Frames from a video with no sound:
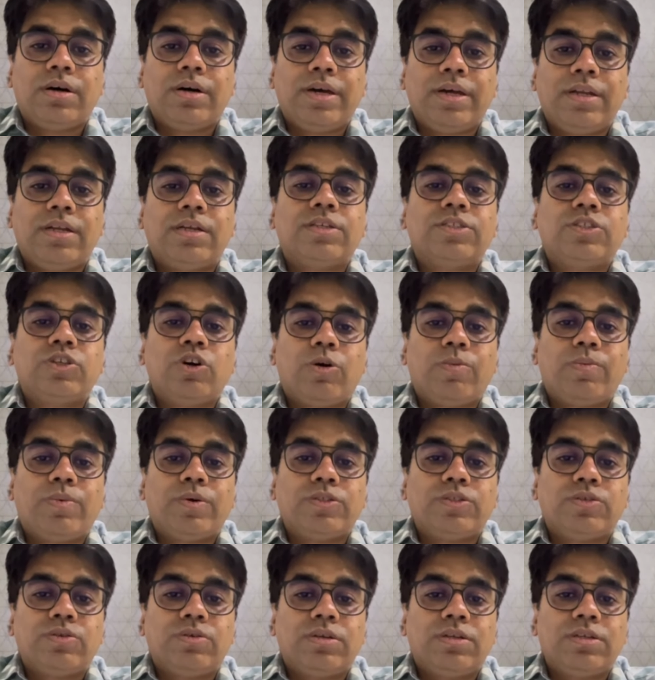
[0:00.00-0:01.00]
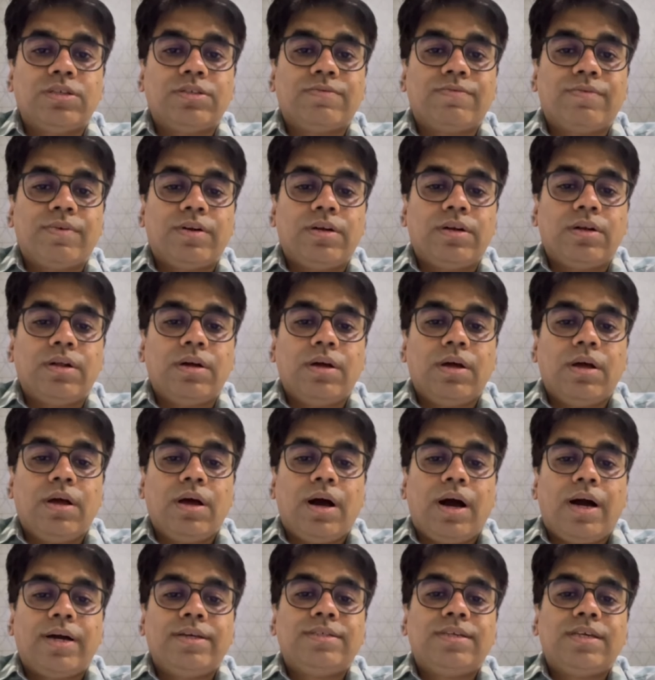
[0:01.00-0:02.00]
Energy Opportunities Fund?
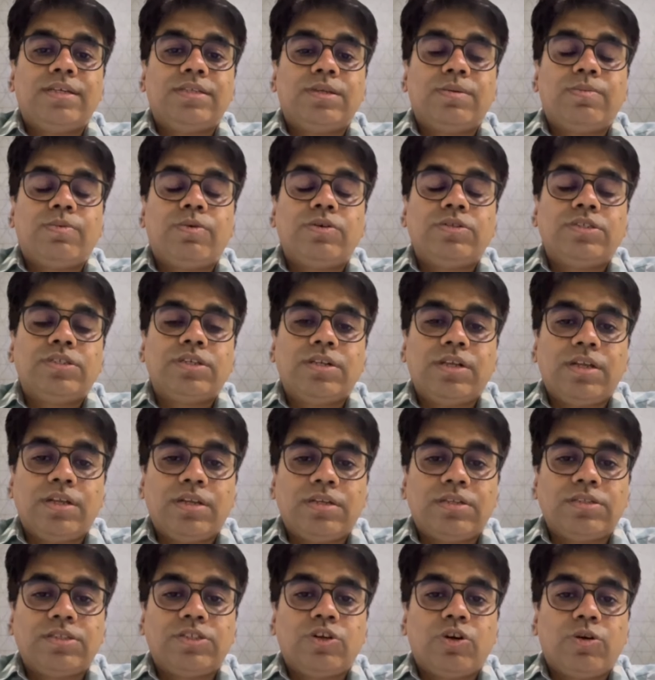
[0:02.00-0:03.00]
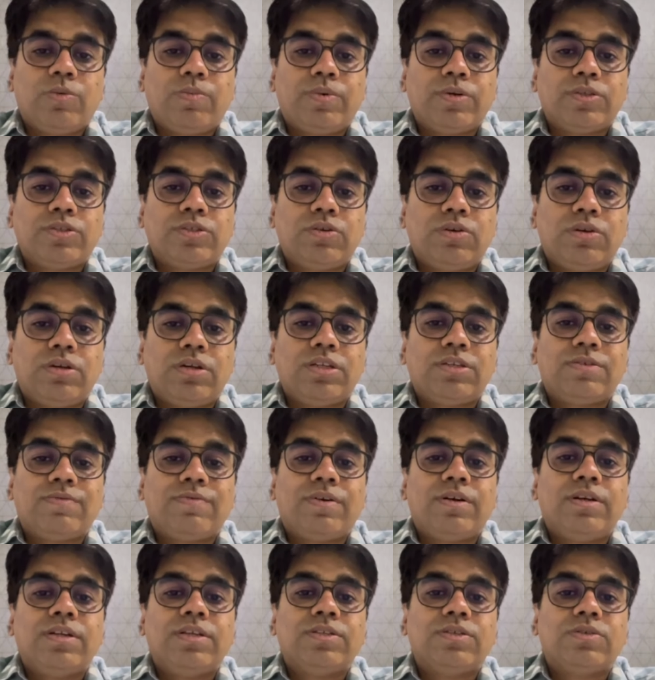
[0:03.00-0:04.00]
ICICI Prudential Energy Opportunities
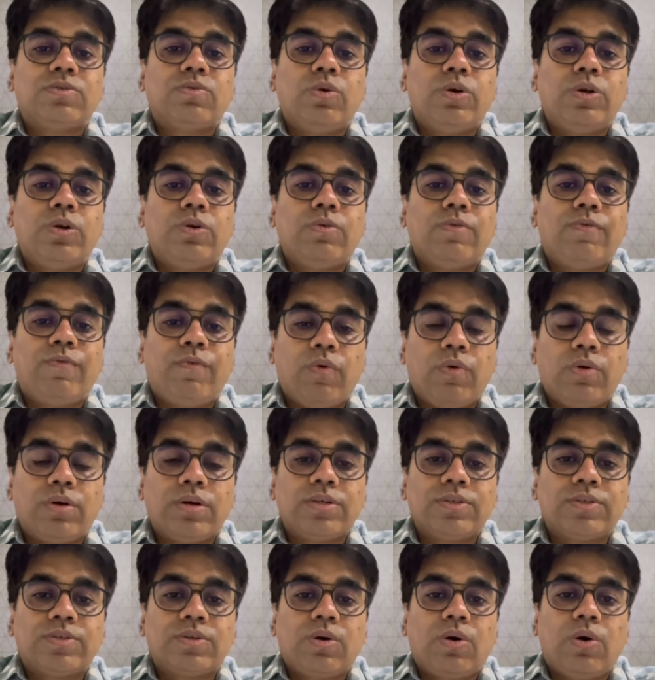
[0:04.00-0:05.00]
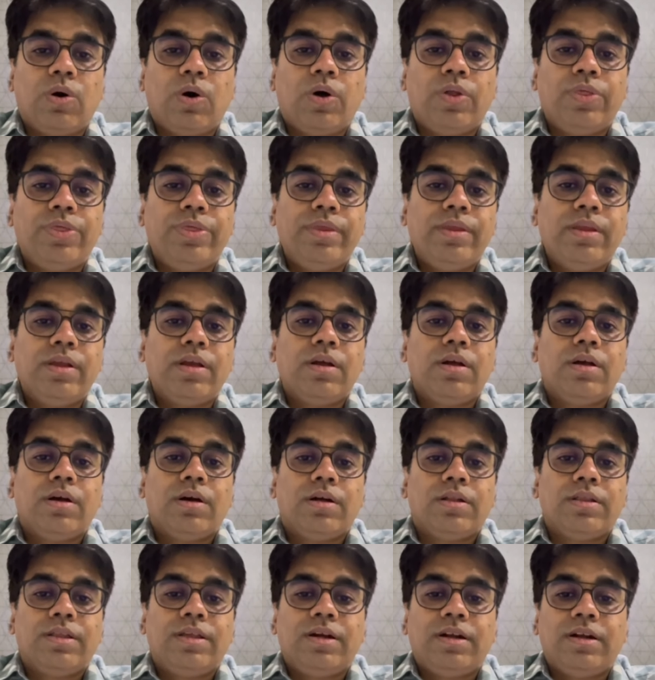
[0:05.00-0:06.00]
Fund is going to focus on
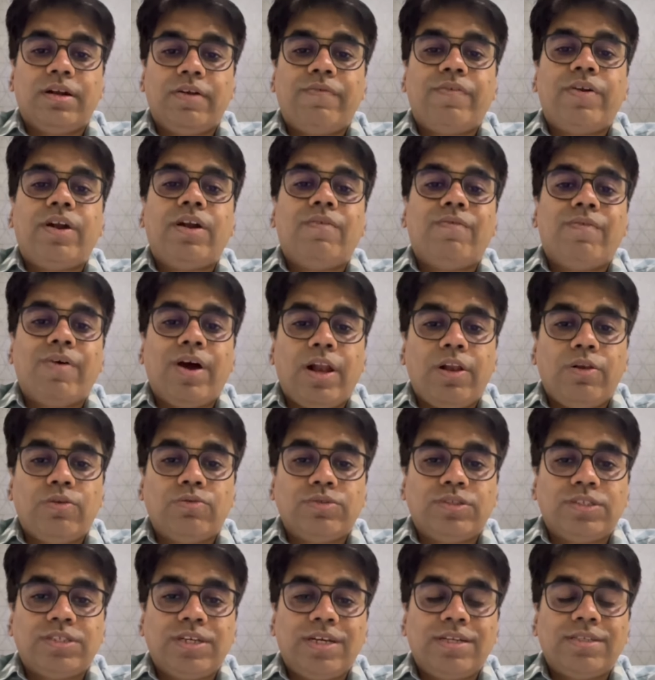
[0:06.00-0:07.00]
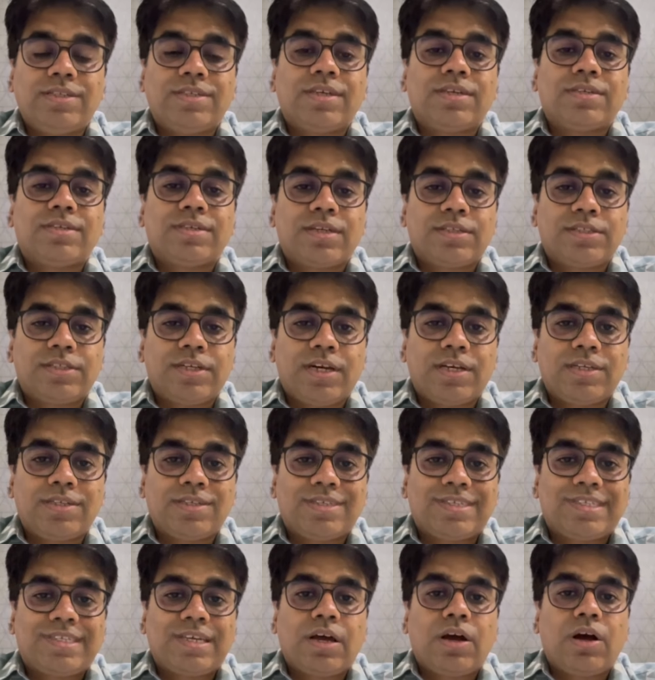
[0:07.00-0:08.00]
the different value chains such
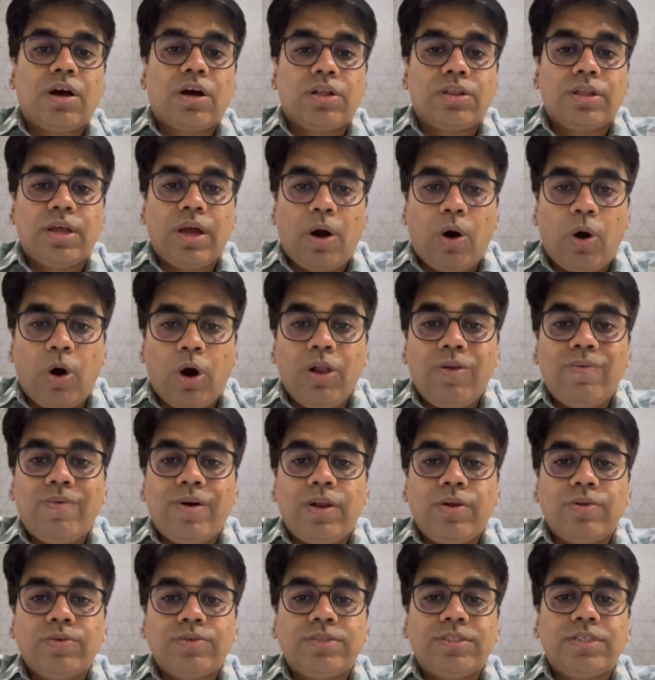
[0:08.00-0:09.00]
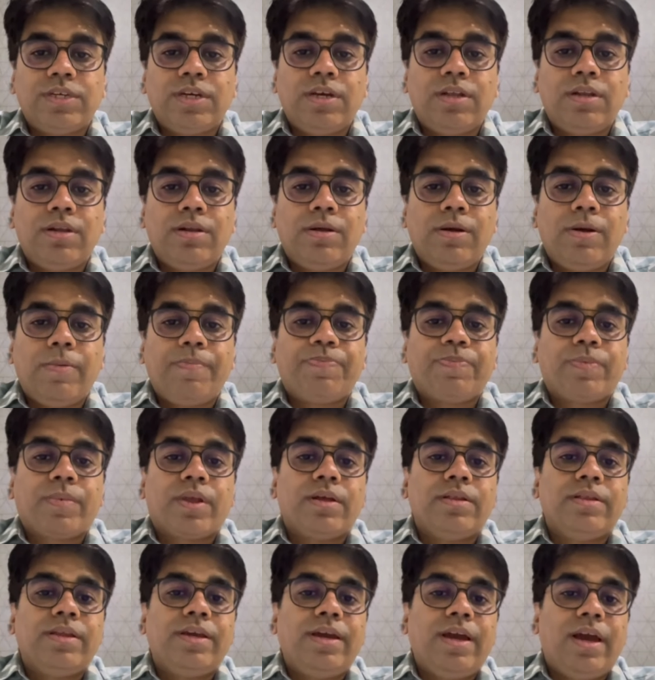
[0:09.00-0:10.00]
as the oil value chain,
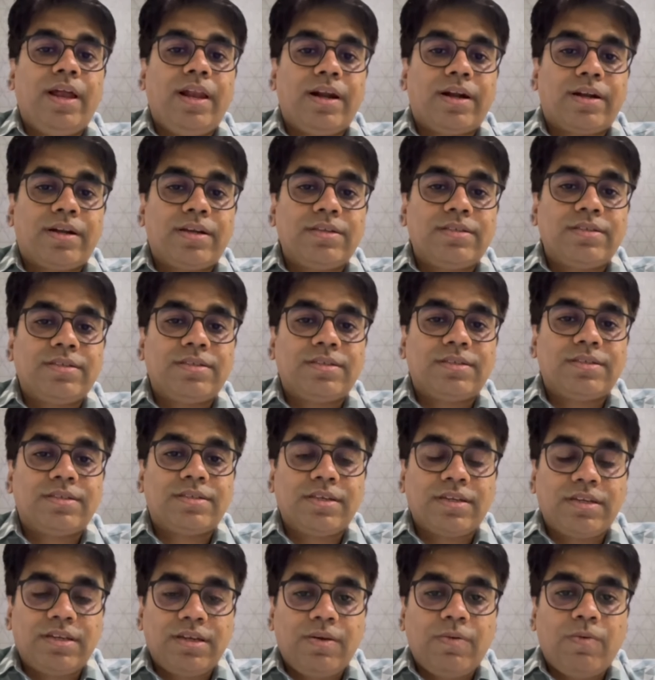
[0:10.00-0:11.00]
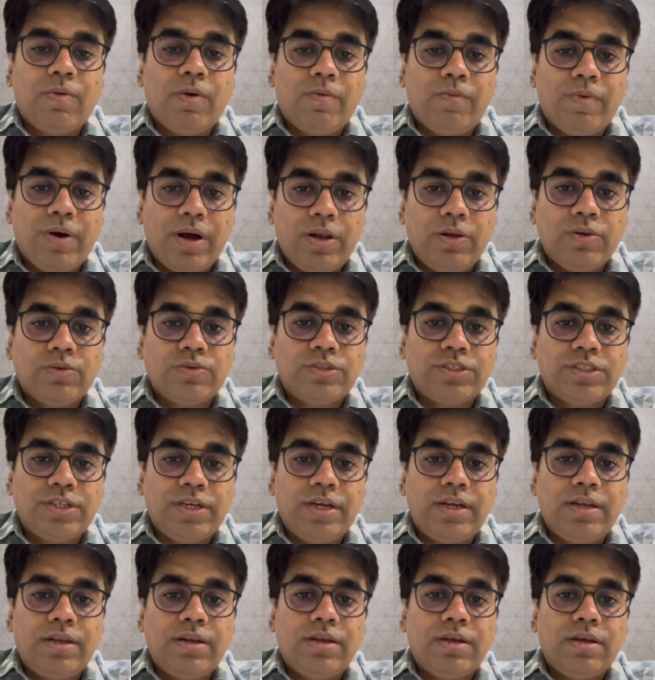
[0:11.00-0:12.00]
the electricity value
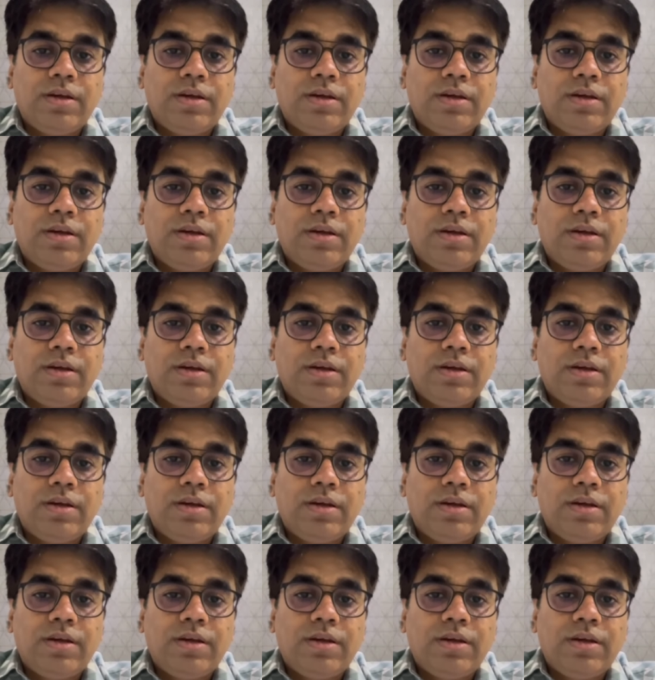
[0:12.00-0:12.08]
chain,